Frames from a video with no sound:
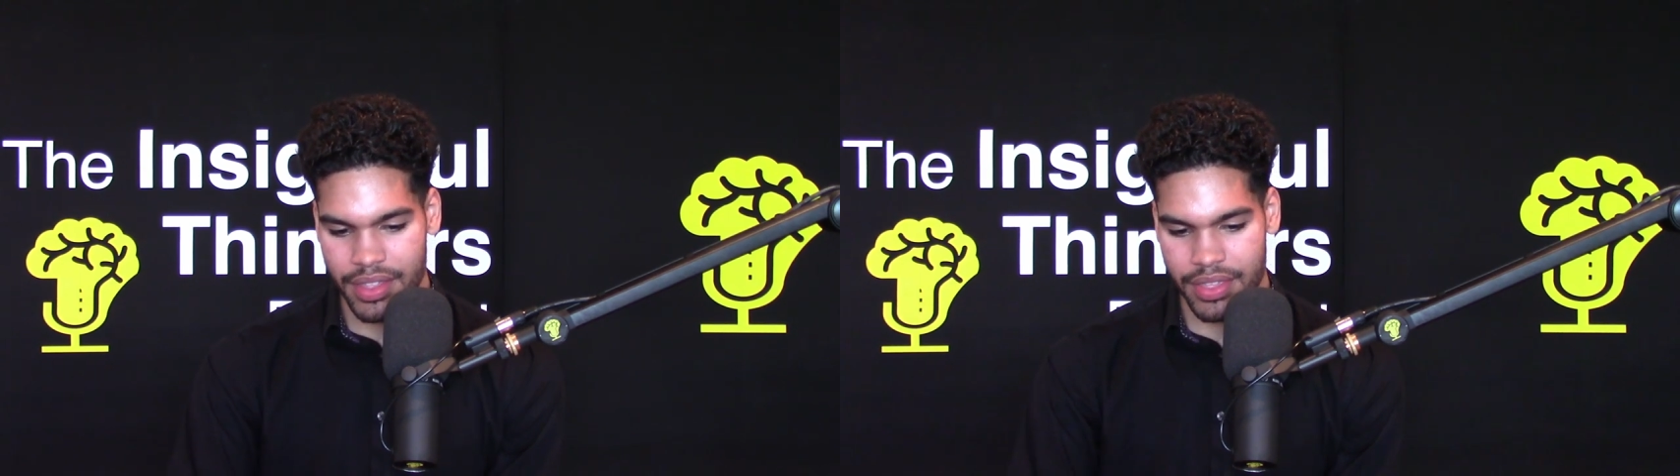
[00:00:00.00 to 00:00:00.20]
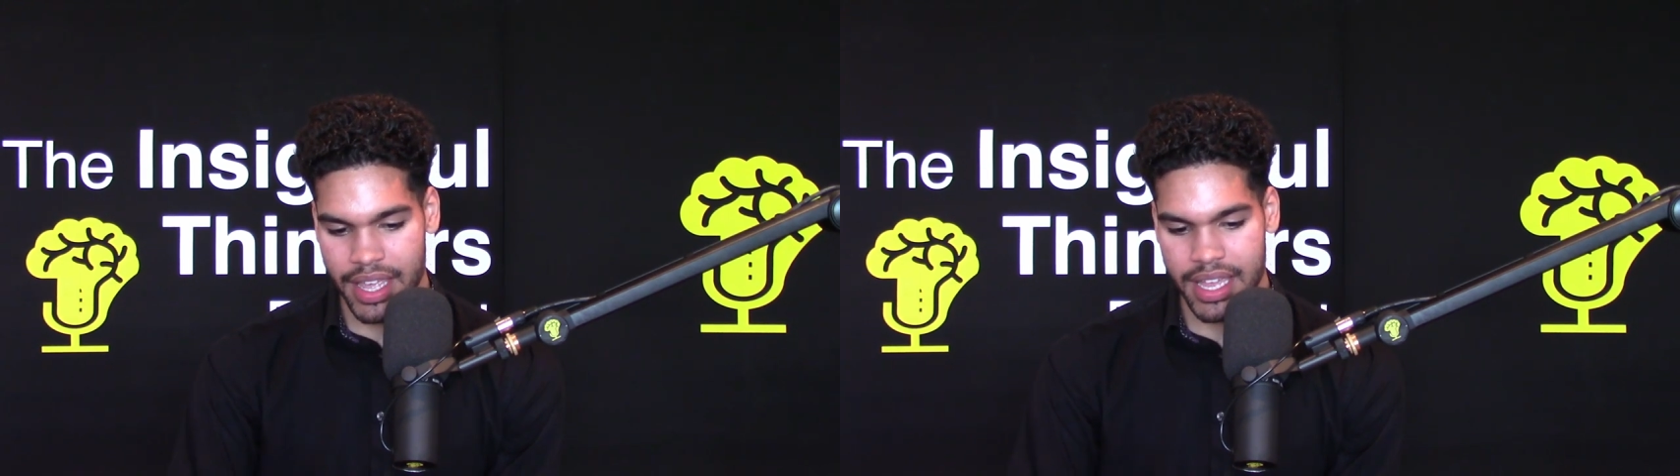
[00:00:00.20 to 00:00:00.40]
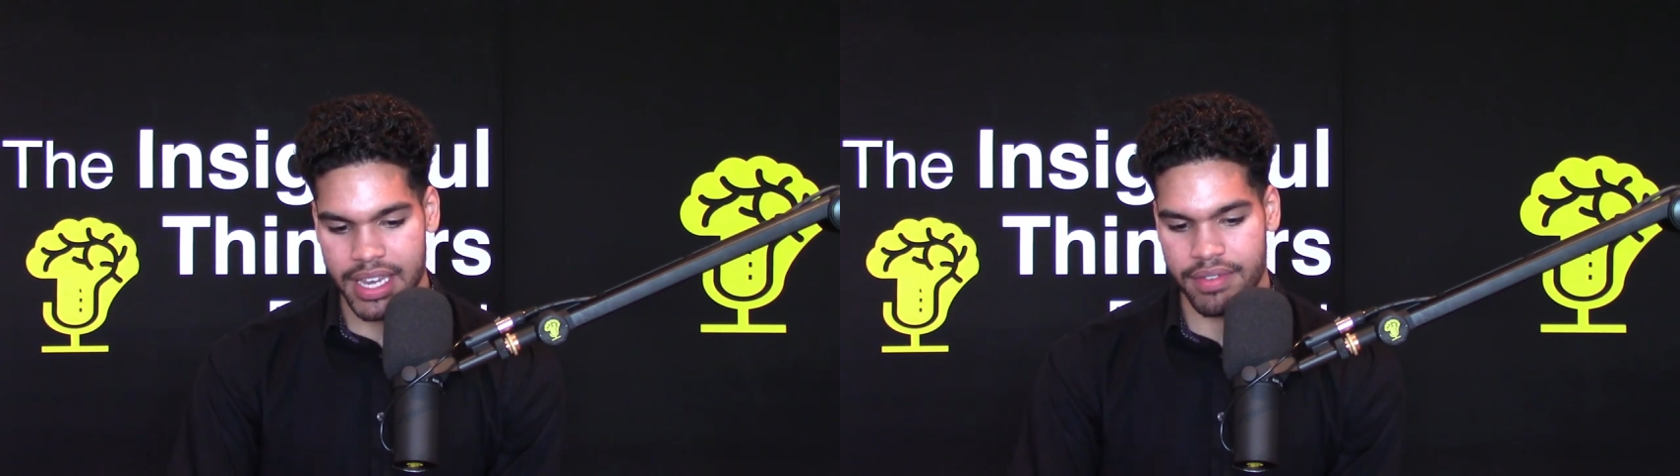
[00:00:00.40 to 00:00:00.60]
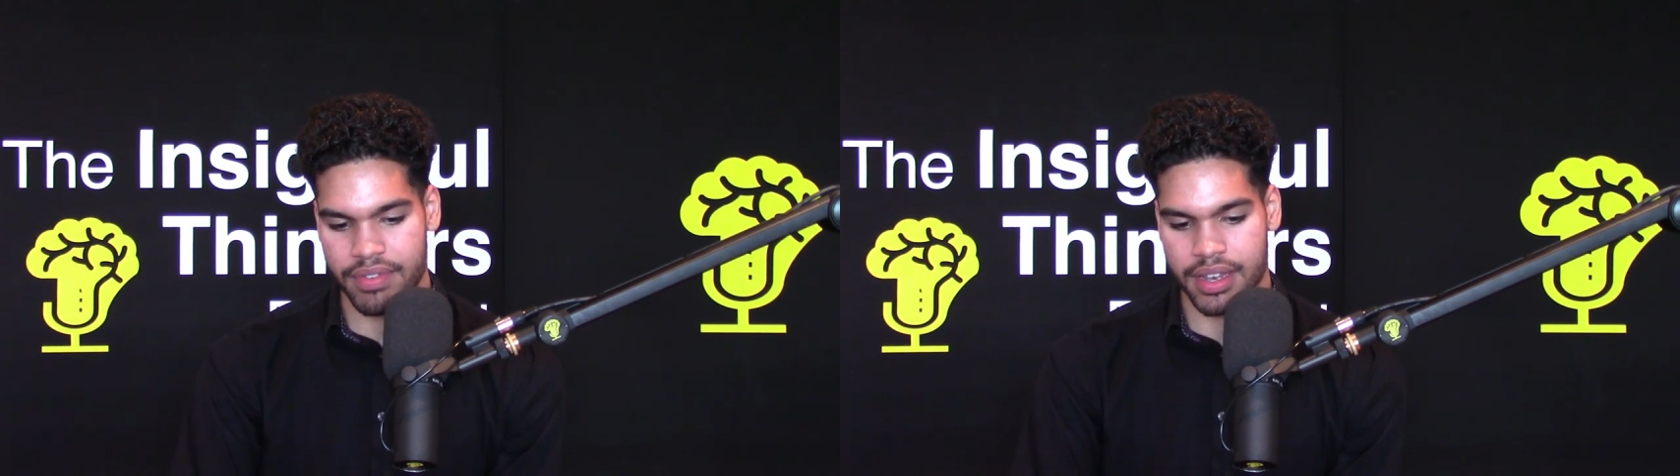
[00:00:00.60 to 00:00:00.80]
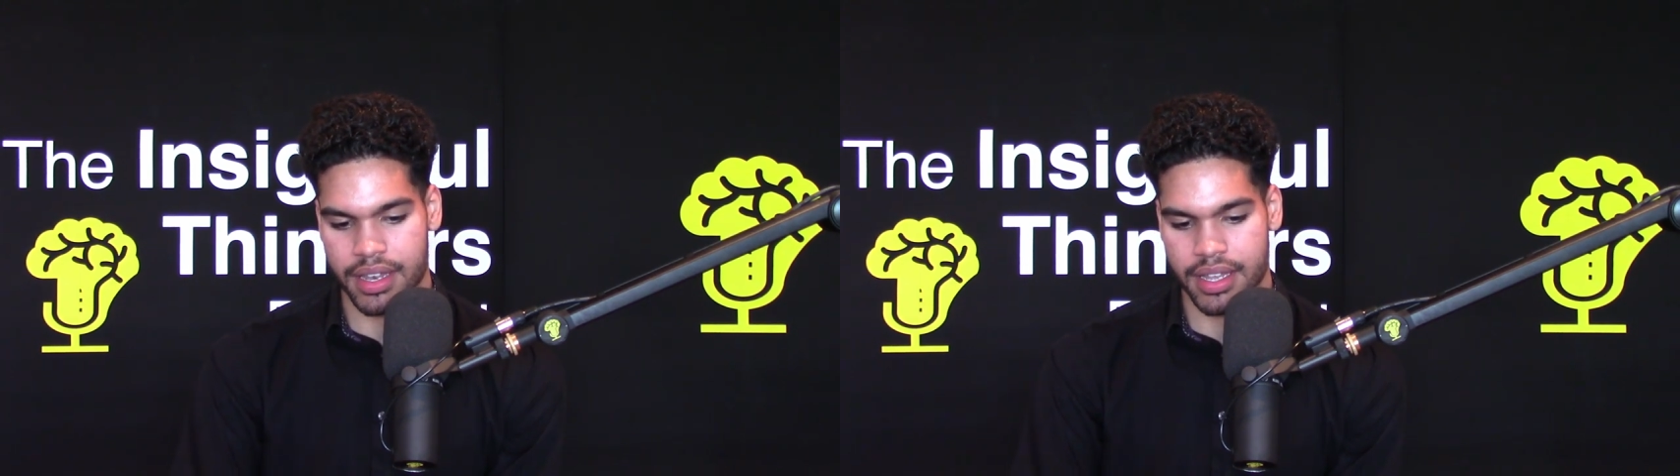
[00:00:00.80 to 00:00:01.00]
they can
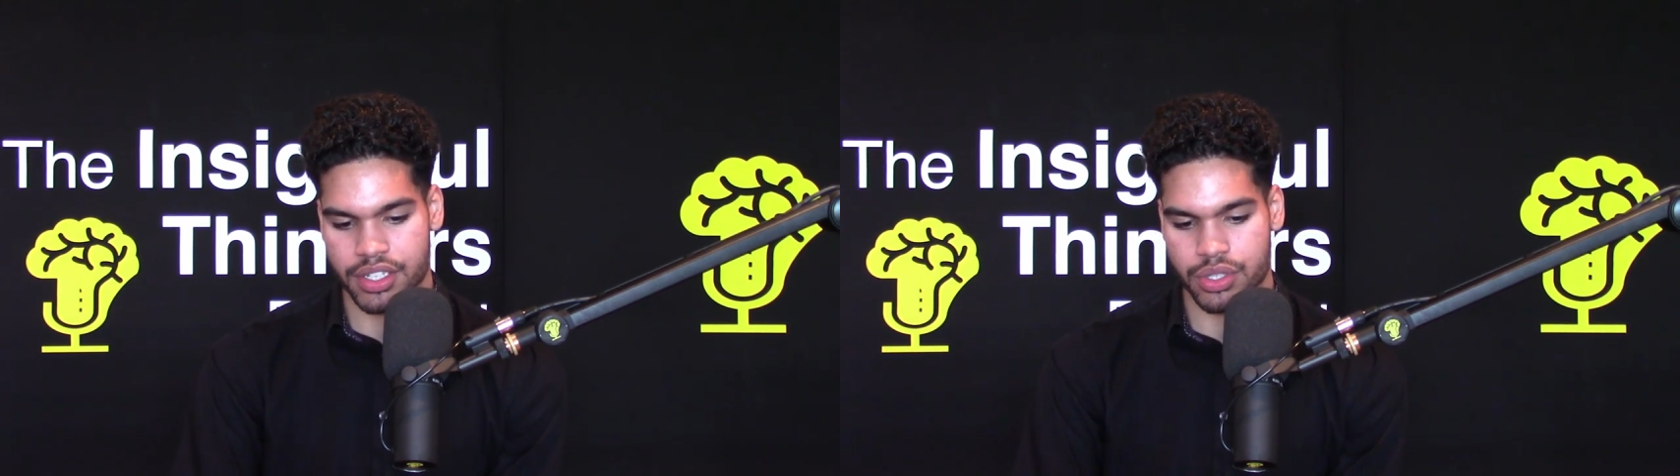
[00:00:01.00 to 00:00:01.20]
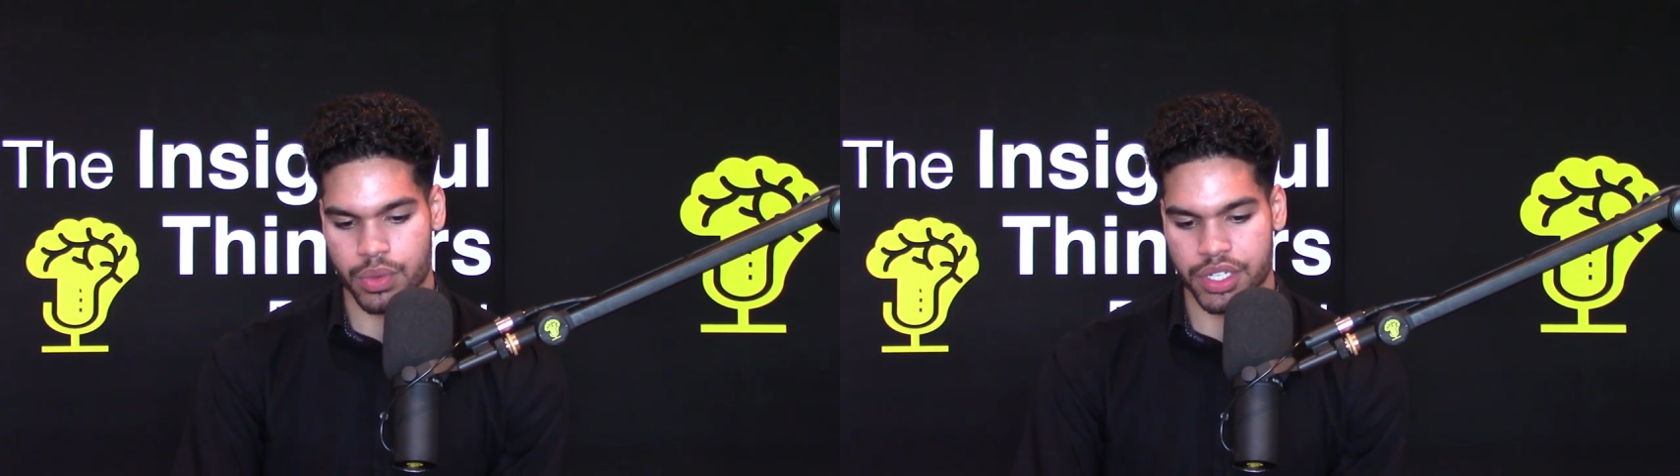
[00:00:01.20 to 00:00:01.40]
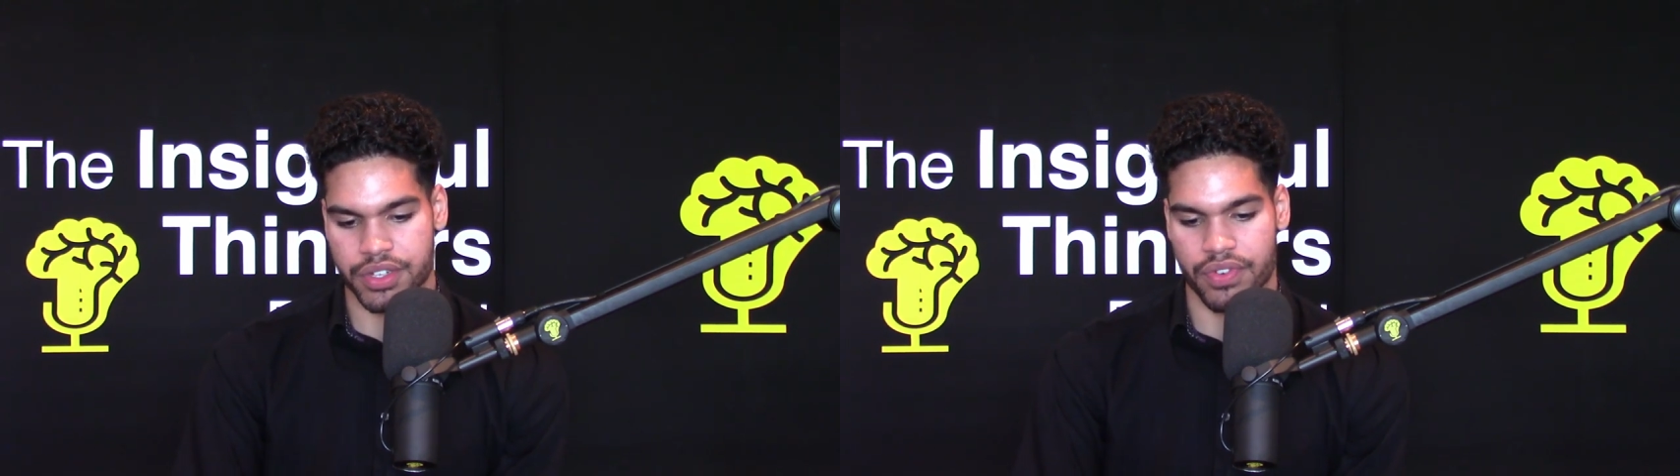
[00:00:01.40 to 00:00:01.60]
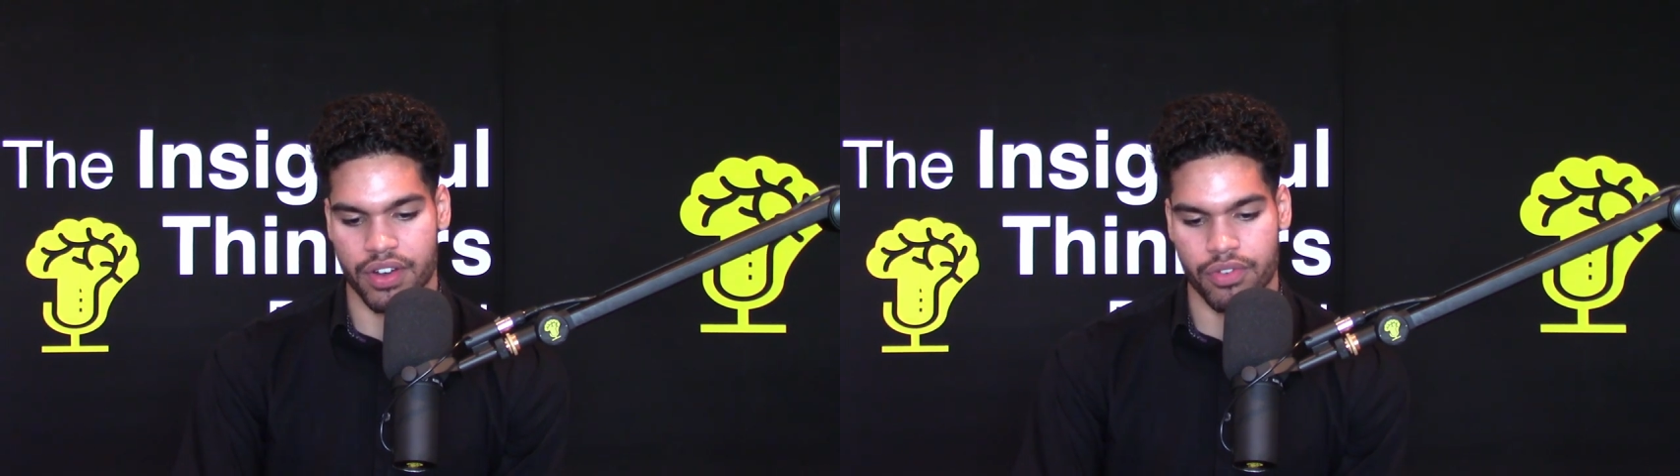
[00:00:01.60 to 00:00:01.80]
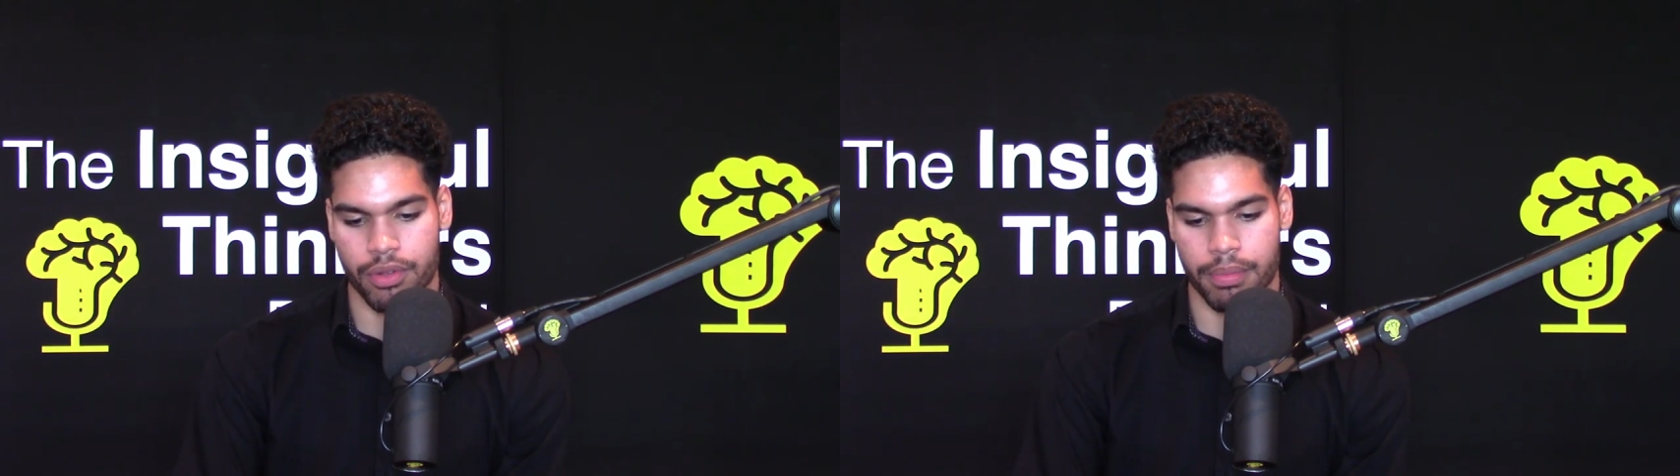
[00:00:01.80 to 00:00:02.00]
even switch
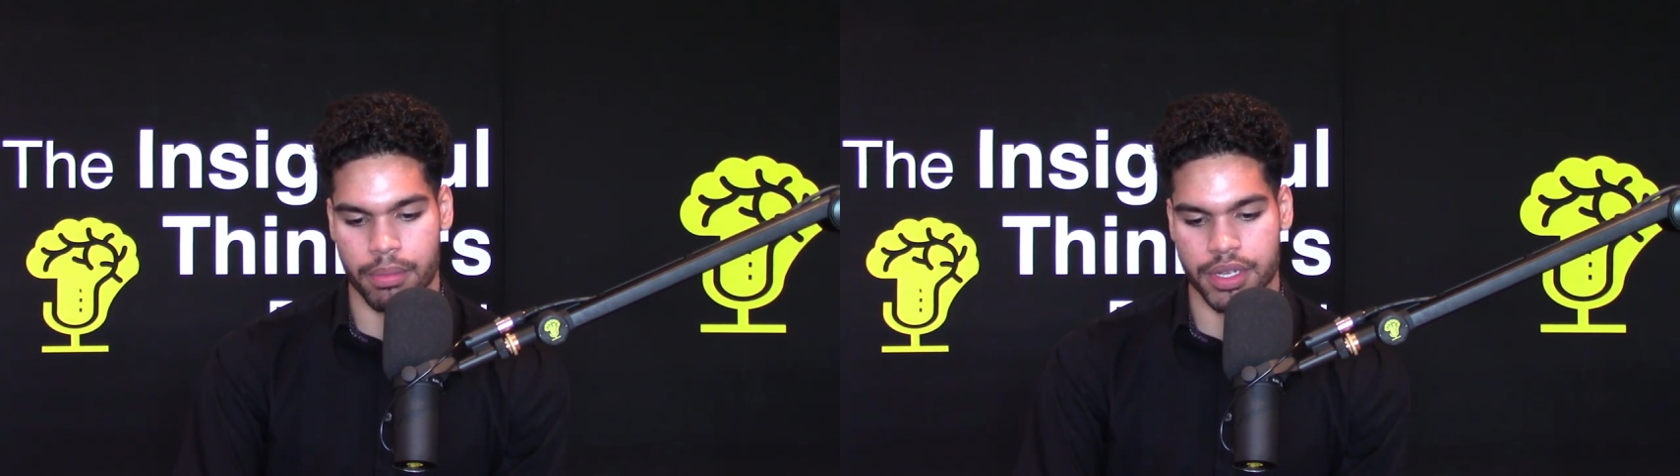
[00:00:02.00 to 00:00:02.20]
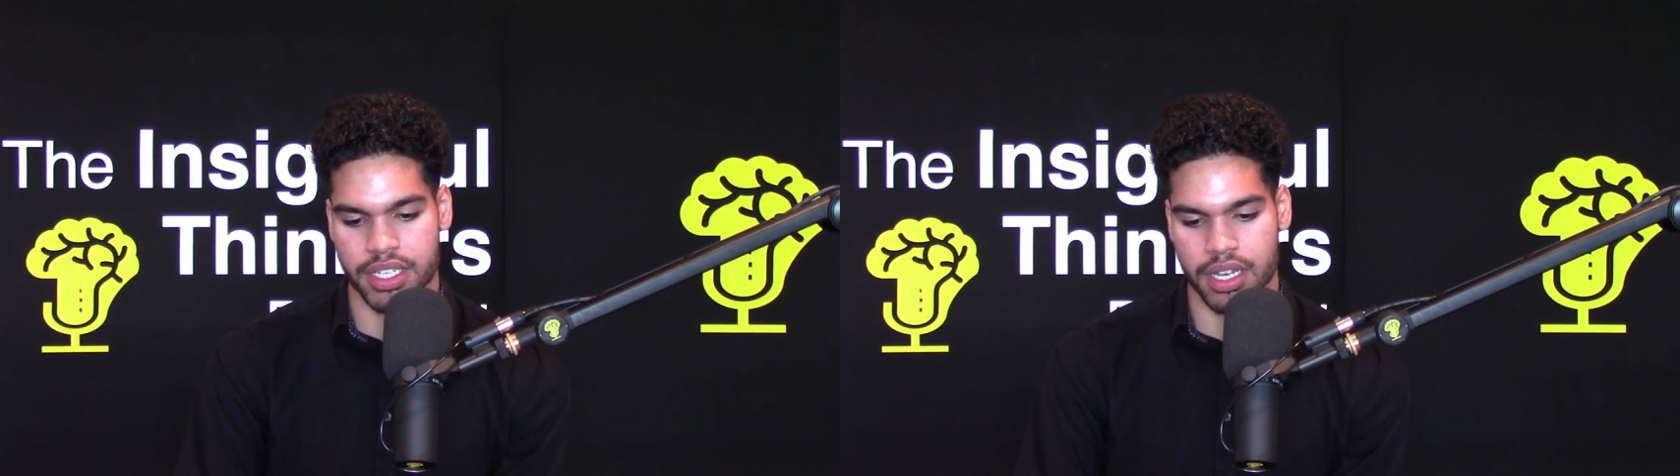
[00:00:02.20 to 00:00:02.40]
fearful memories